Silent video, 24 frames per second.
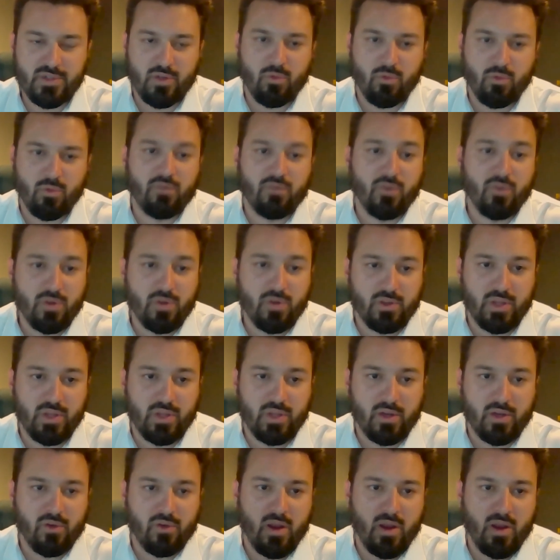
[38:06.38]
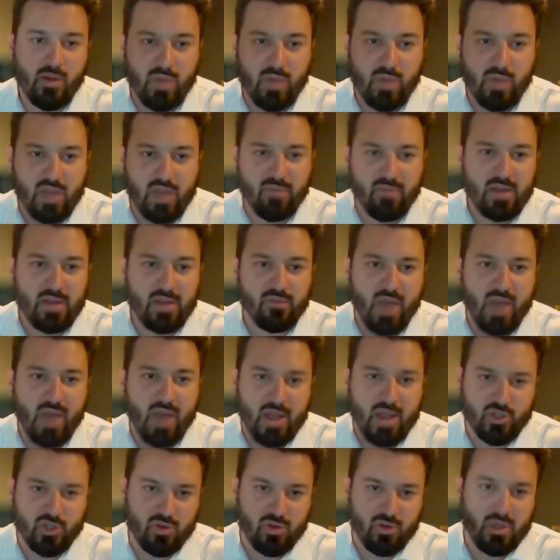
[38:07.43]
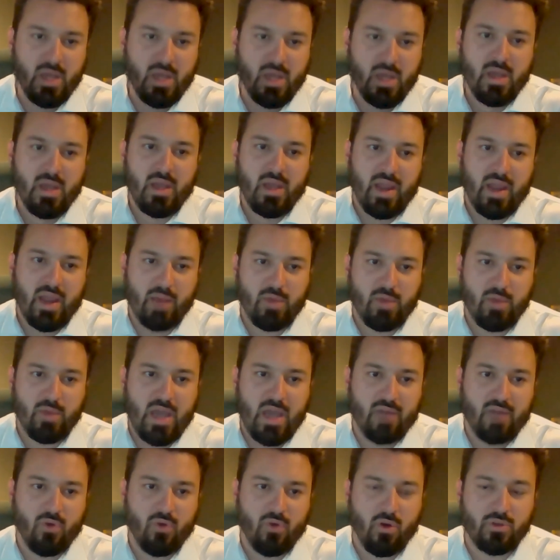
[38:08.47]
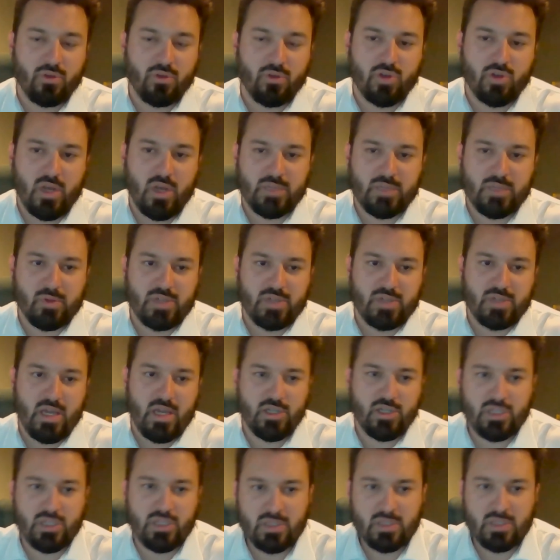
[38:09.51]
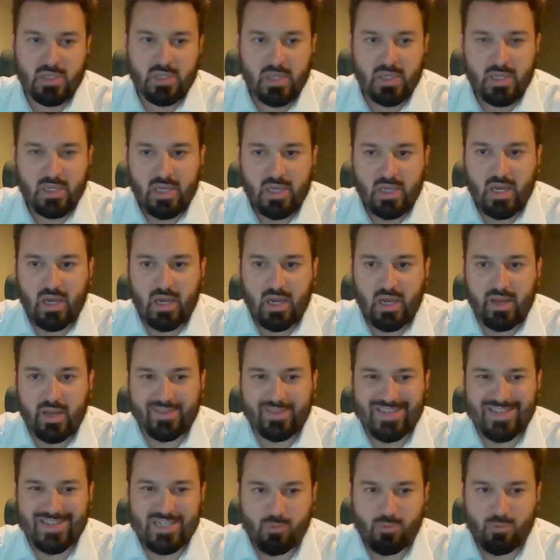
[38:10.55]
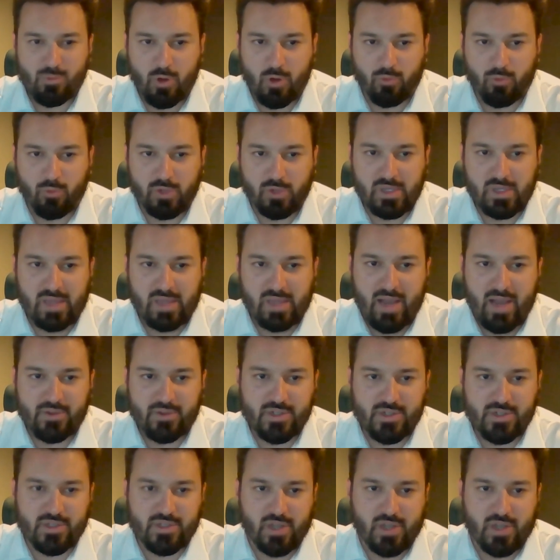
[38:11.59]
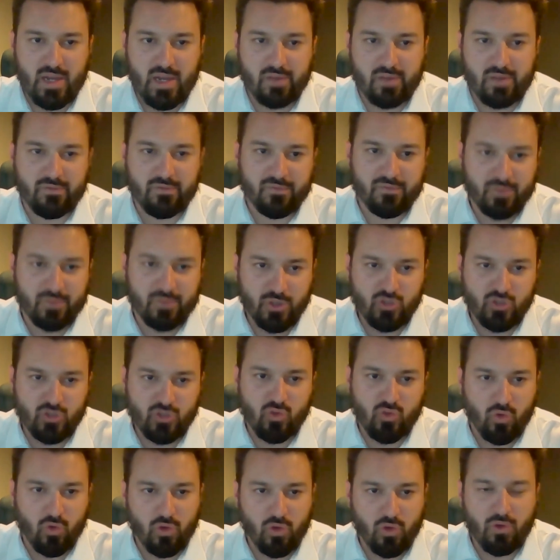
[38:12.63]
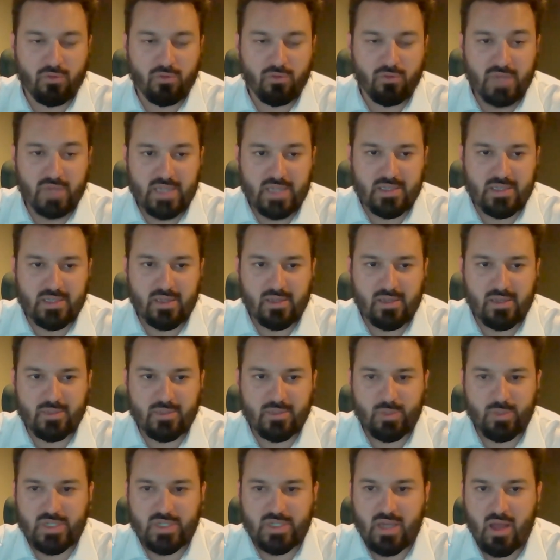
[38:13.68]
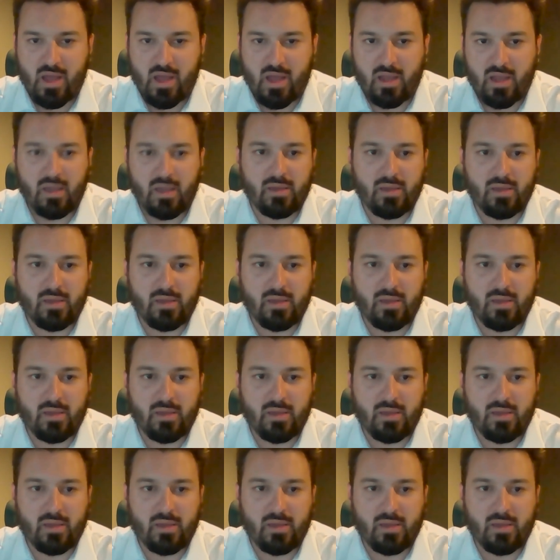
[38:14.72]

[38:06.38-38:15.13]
So we're vertically integrated. We have manufacturing and we have our own transportation. This is what really allows us to kind of control our own destiny, as we say,